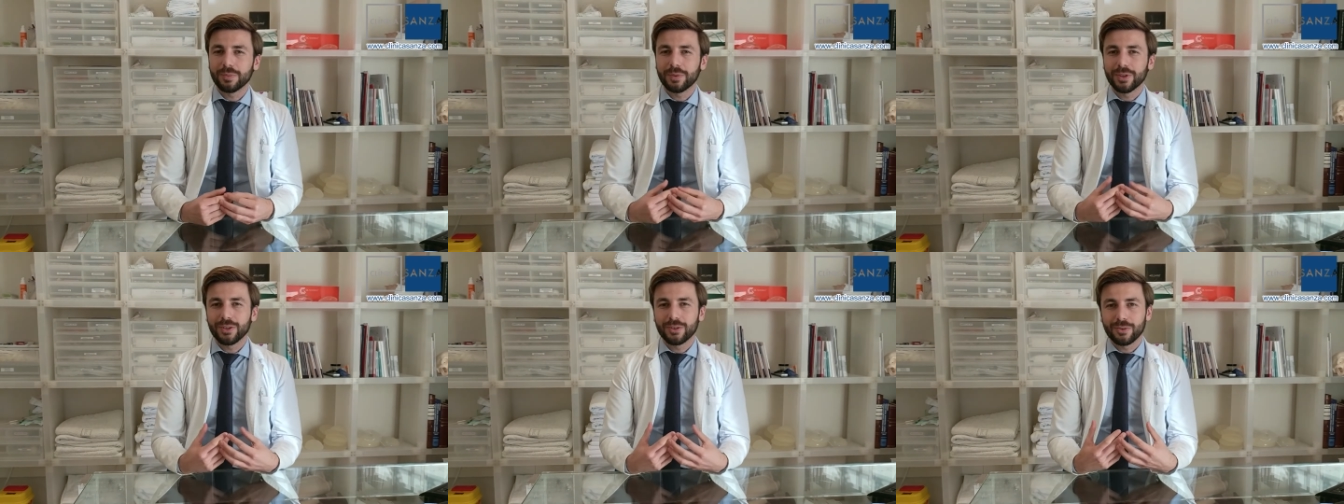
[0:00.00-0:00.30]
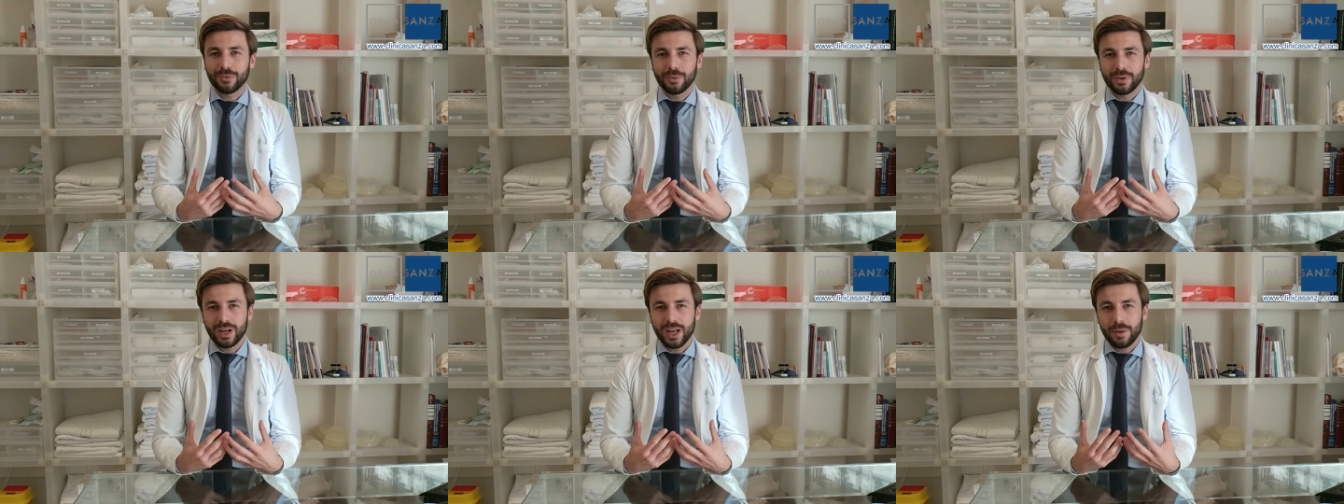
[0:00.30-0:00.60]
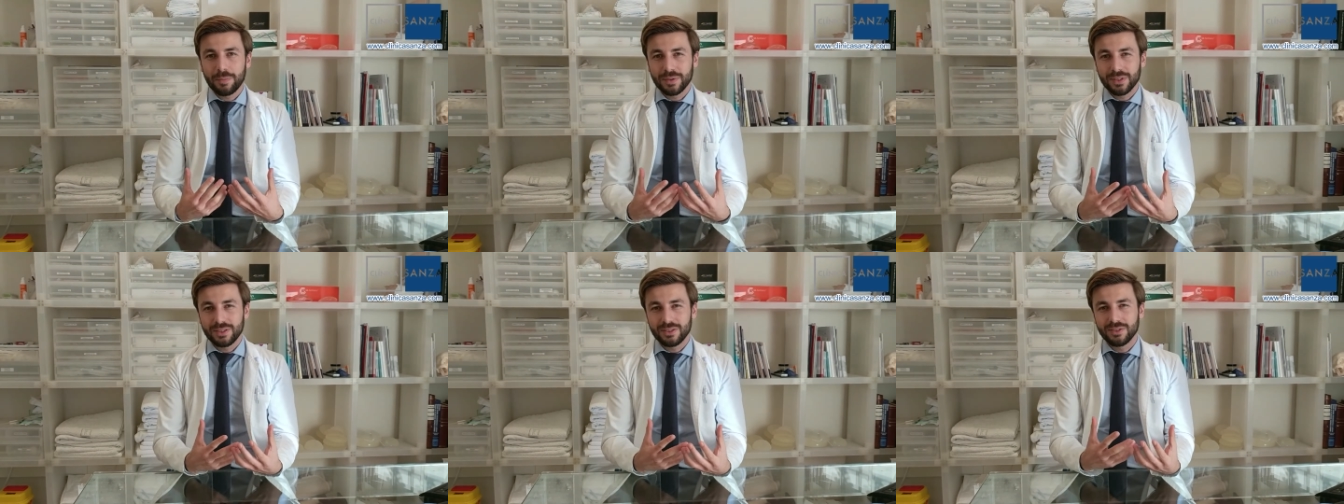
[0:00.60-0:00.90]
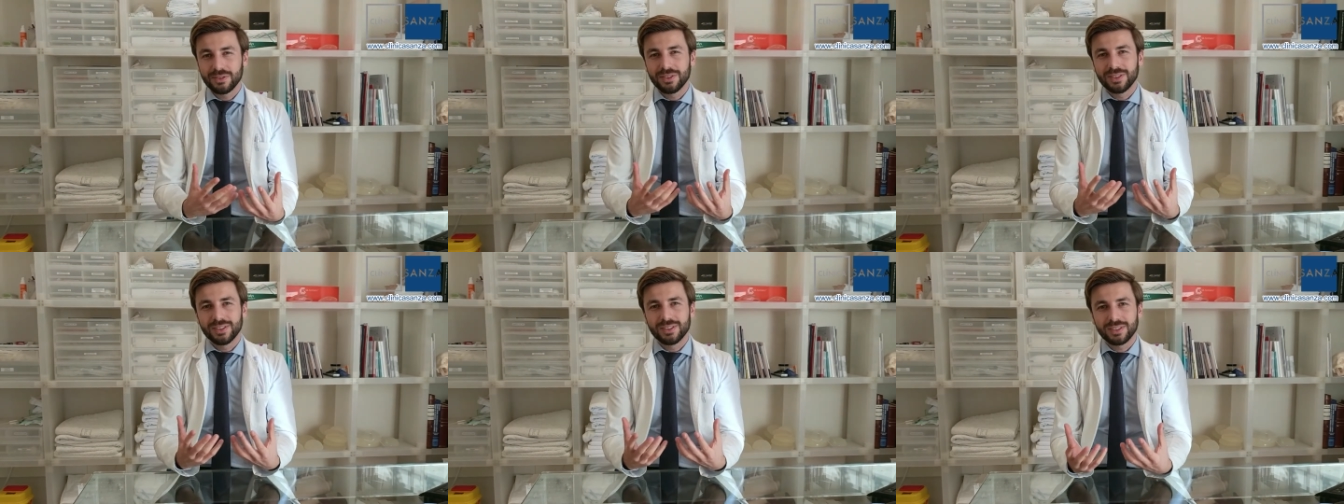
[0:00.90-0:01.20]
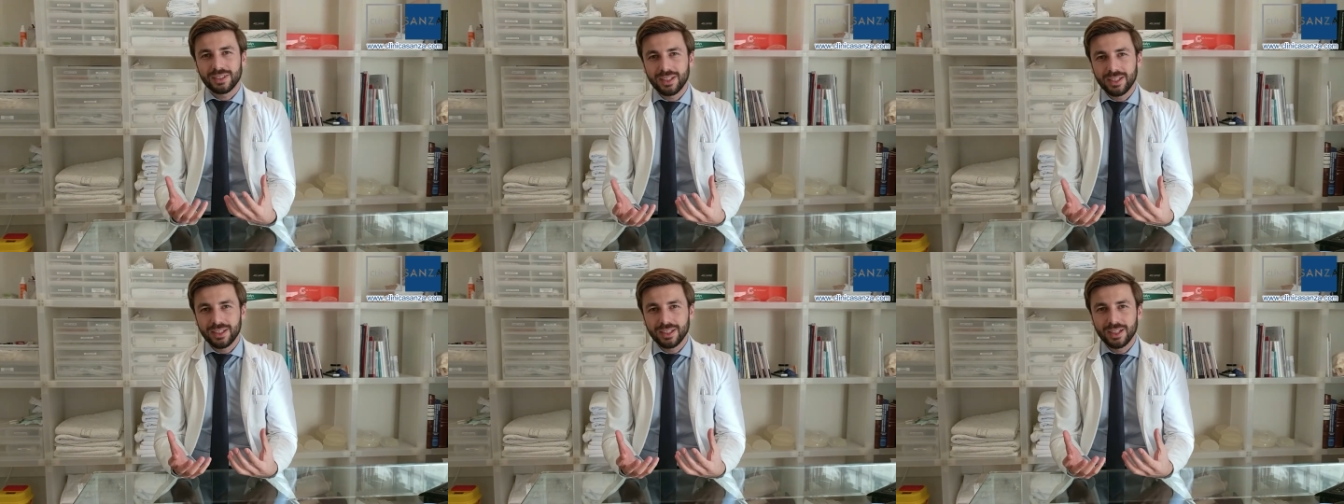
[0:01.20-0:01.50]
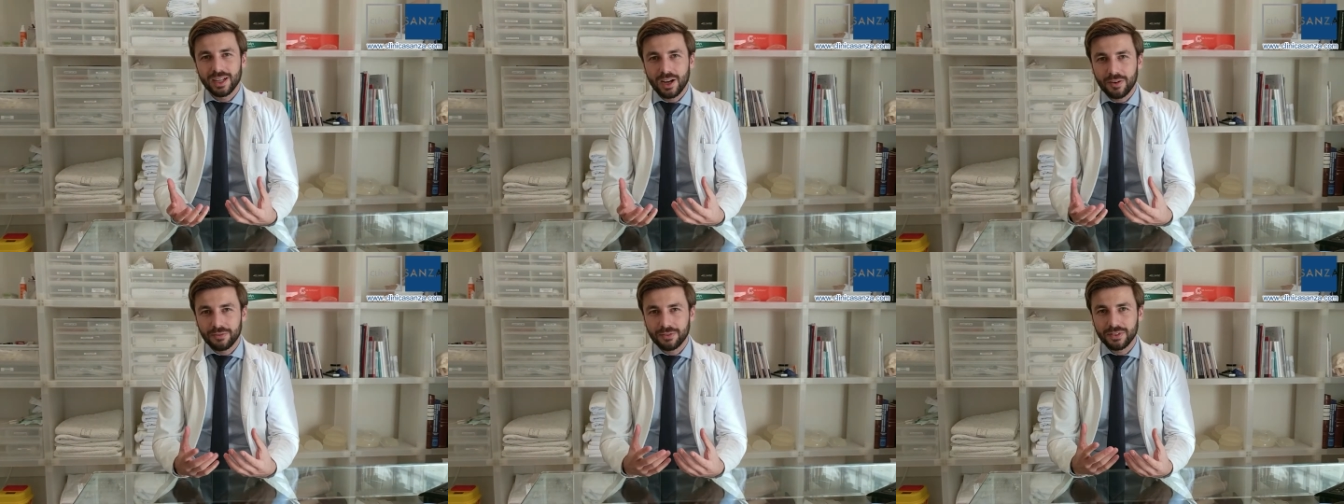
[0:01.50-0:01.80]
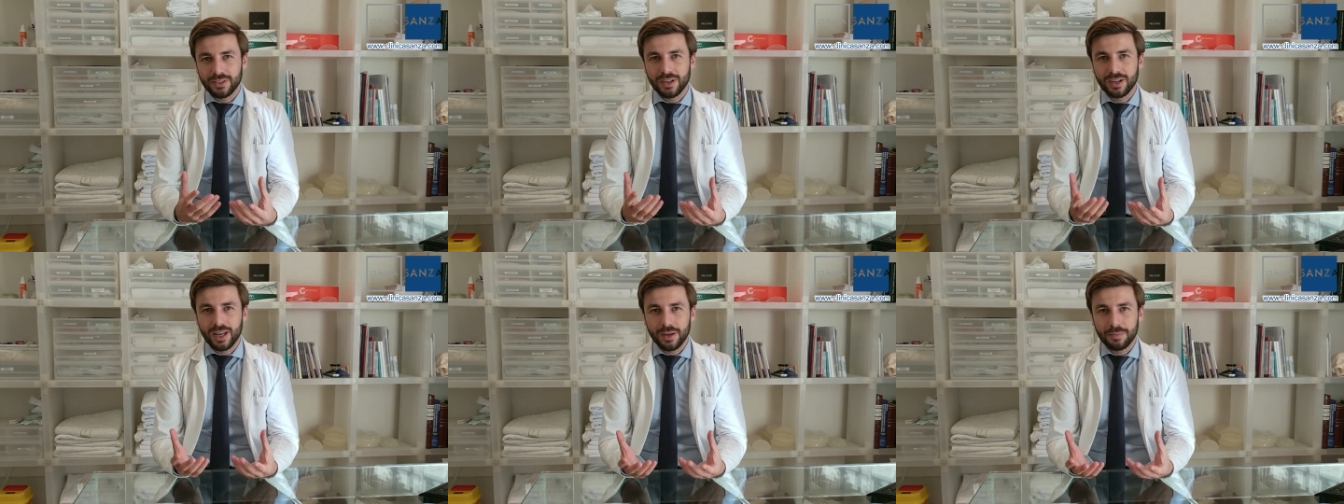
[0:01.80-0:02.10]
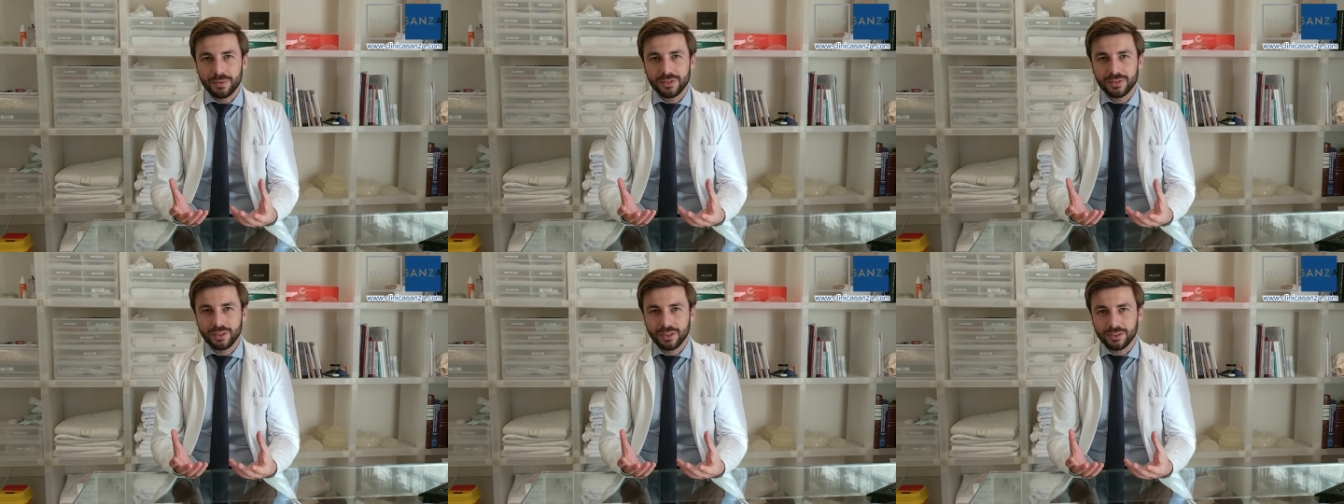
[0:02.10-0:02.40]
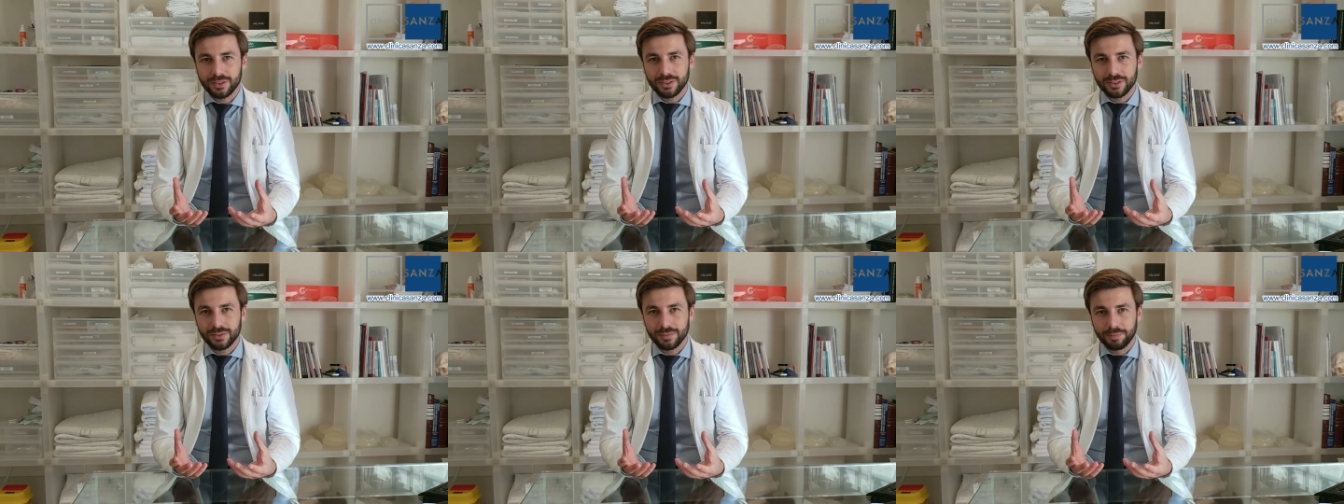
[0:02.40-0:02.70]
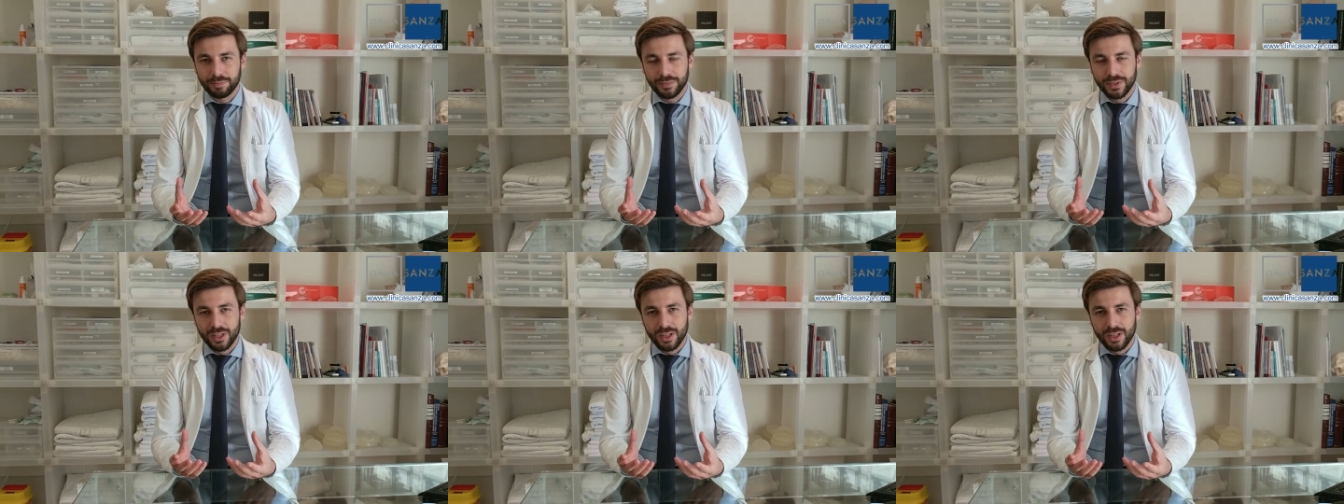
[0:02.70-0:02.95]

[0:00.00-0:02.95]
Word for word: about what happens to the skin after a liposuction.